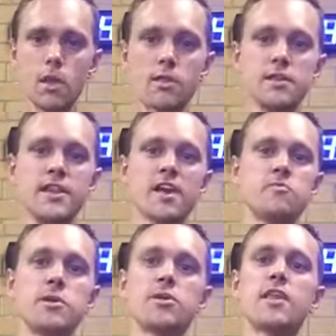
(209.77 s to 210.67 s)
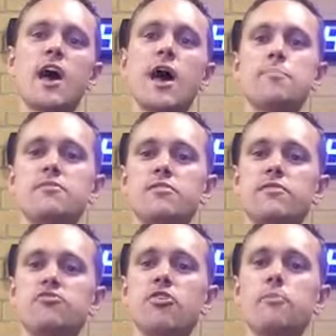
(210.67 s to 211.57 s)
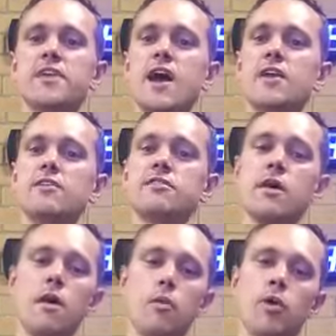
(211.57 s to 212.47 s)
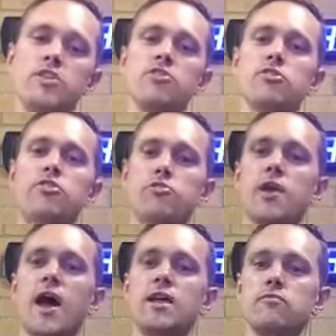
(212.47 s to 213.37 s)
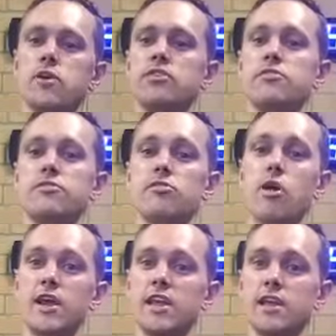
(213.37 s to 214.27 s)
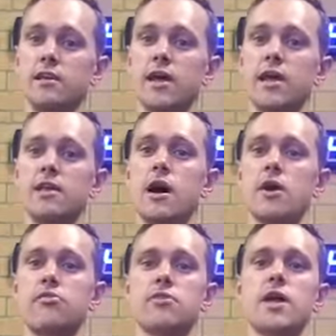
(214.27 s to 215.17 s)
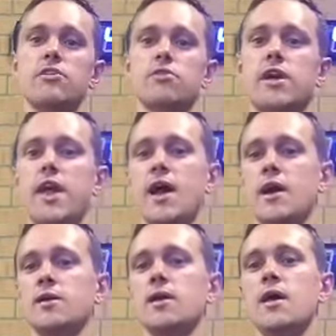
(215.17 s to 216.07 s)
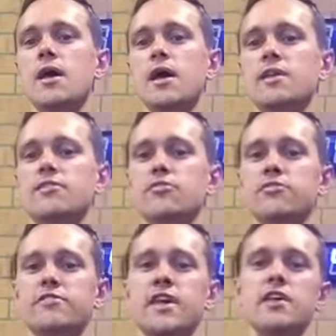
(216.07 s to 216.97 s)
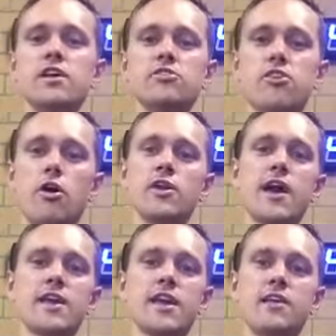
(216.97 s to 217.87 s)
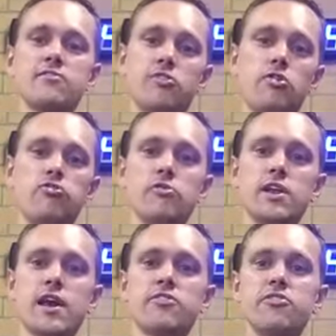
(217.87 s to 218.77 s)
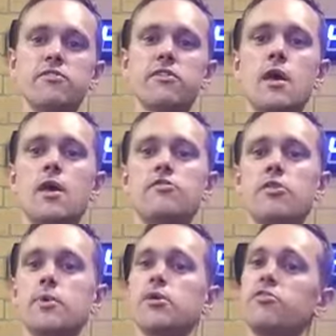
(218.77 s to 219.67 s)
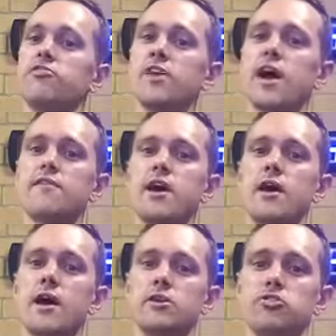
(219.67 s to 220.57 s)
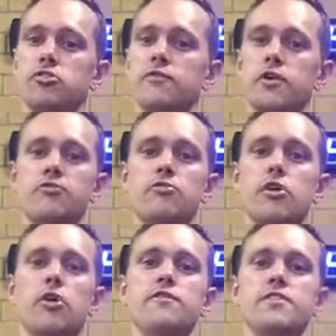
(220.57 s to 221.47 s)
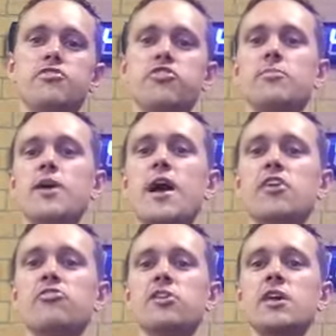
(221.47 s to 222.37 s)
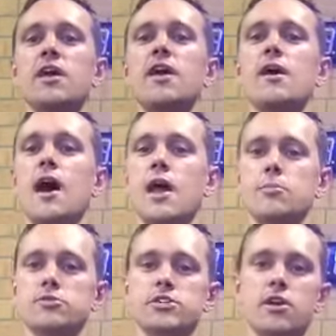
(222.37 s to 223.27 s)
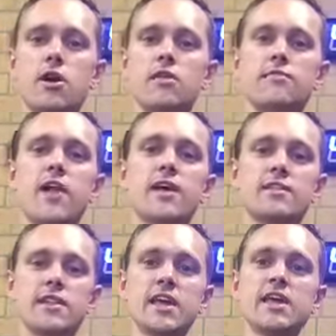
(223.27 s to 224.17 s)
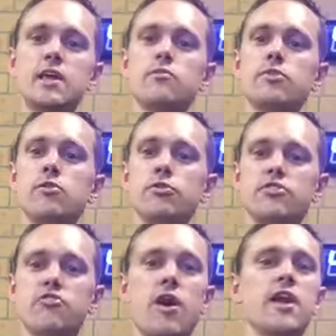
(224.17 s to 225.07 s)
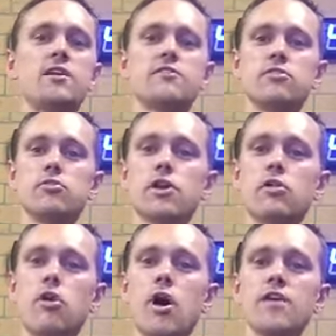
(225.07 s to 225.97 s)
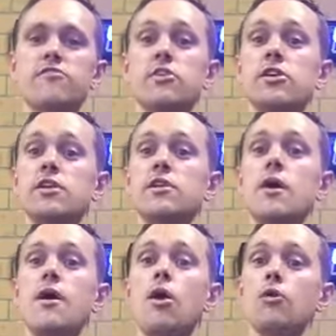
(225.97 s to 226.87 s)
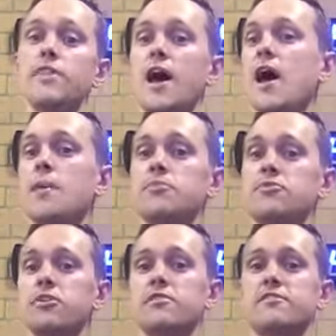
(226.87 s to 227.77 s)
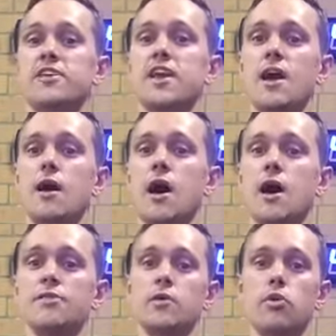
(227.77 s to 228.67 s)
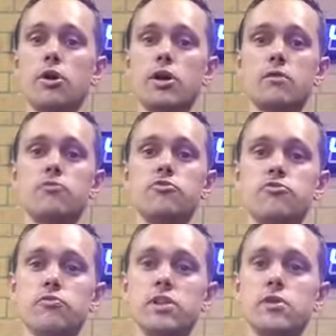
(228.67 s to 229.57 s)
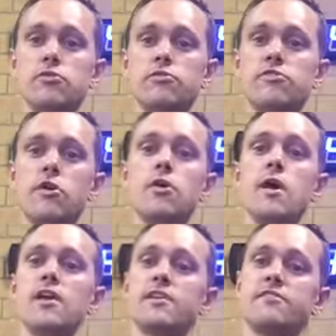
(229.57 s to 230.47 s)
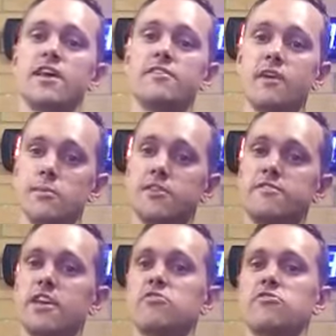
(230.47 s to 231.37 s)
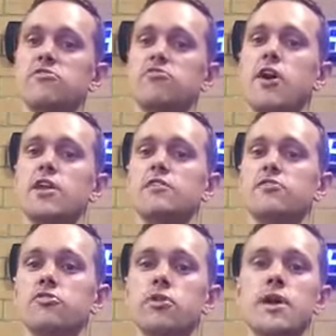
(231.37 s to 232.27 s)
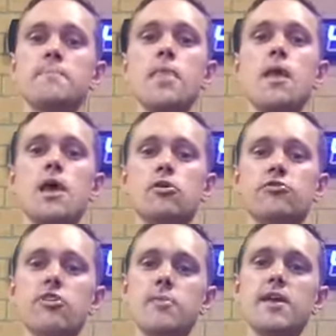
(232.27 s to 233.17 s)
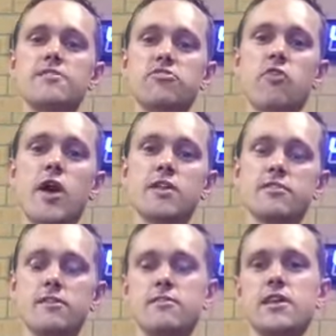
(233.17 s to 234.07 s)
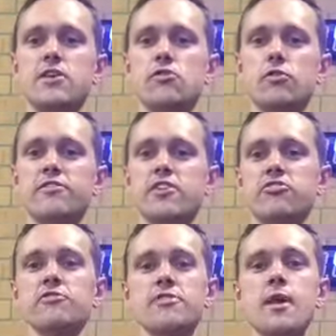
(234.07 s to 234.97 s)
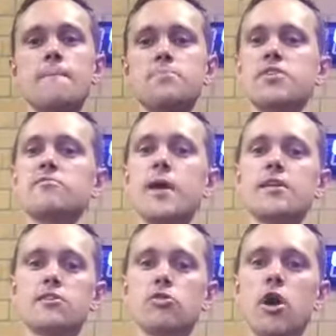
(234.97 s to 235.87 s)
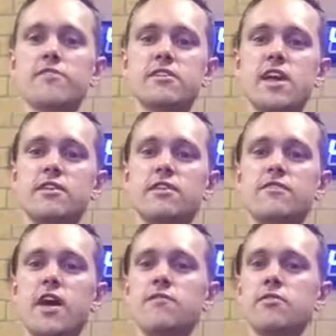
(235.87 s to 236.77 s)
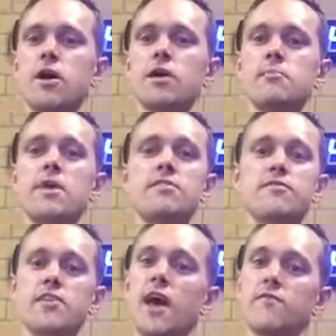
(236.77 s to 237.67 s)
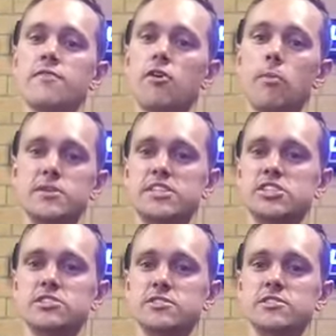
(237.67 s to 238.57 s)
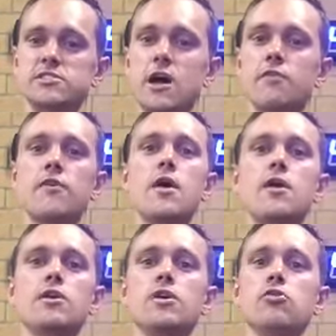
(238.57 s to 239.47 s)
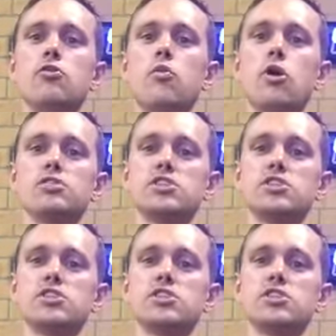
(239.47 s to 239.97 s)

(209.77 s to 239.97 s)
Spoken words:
The next bit on the app is, if you drop down, is when you create and when you sign in and create your account, is you'll see you can go down and get social connections. So because you have our universal code for the gym, you're actually able to kind of like link in with all the trainers and all the clients. So you can, on the app, is you can see how hard they're working, which is really good. So you can see some of the sessions the trainers are doing. It also means the trainers can see your sessions. Just makes it nice and easy for everyone. It means if we have competitions and stuff, you can all watch